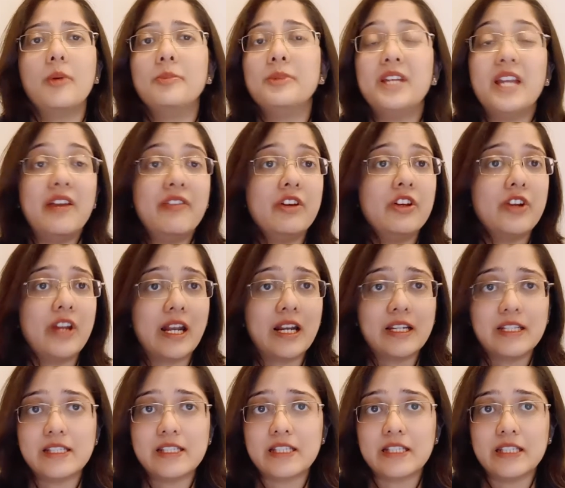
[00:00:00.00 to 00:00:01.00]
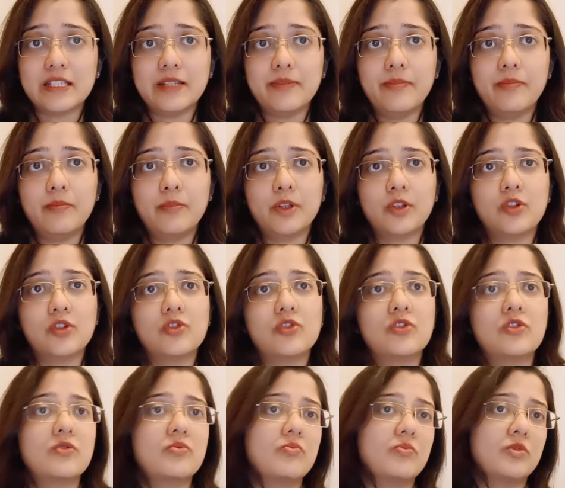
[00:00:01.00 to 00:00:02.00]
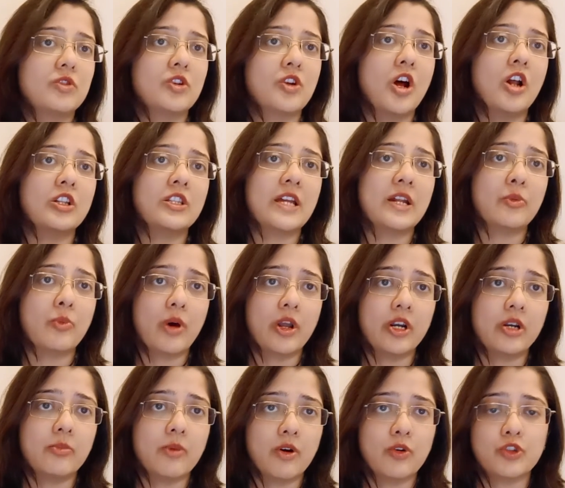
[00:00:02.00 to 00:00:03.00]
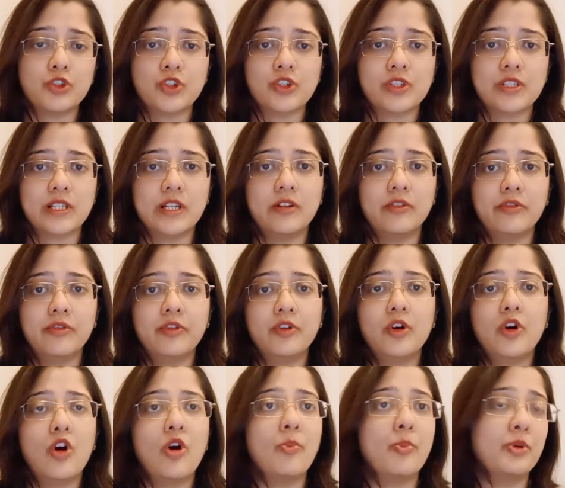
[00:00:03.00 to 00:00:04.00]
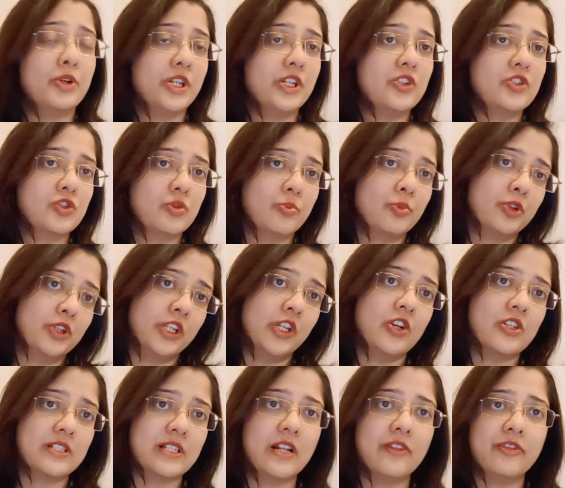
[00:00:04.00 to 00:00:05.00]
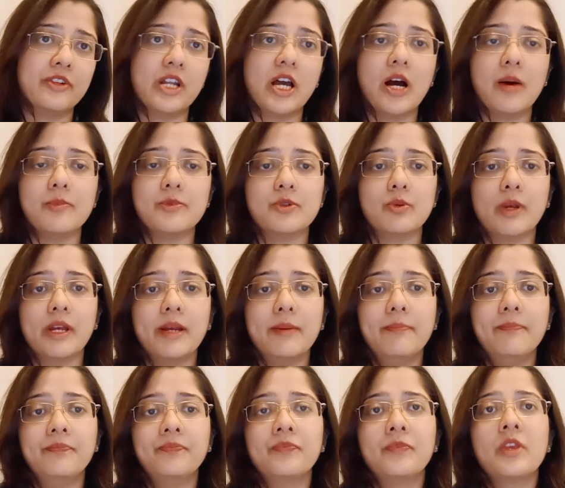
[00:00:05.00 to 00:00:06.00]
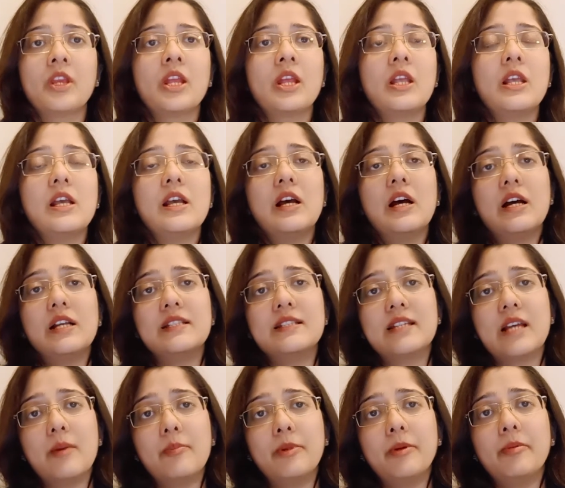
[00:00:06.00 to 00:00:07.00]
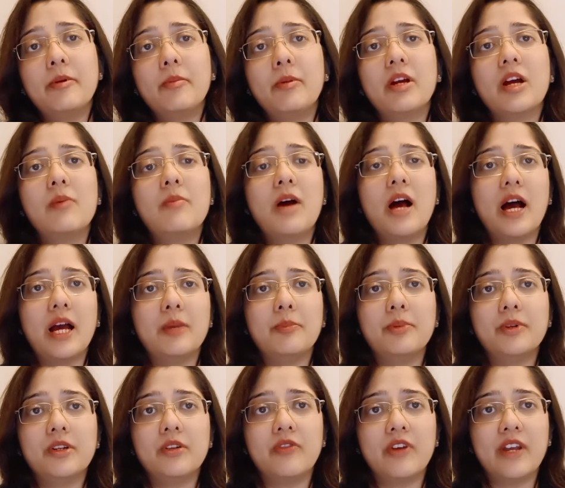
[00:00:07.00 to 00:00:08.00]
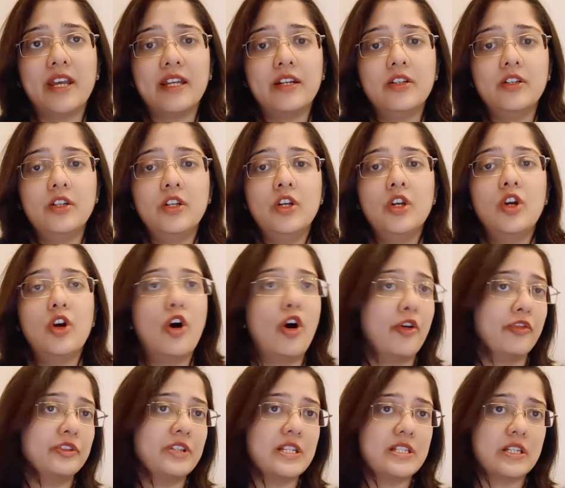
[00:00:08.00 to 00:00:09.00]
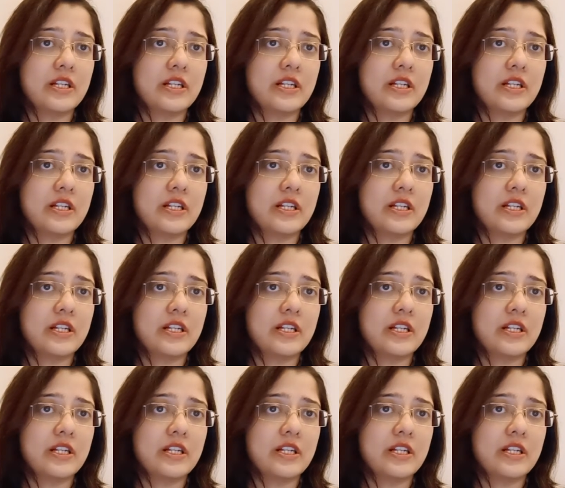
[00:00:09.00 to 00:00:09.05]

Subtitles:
behaving recklessly because you're not that worried about yourself, or putting yourself in harm's way. And some people become hyper aware of their